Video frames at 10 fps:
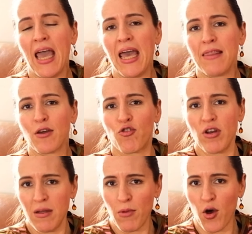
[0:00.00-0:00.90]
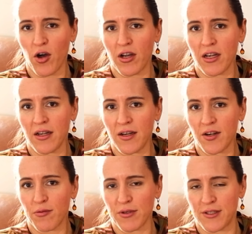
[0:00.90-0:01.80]
and the cream lager
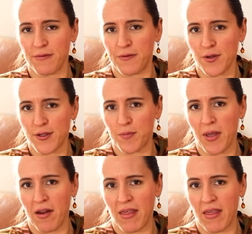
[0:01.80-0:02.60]
was the first beer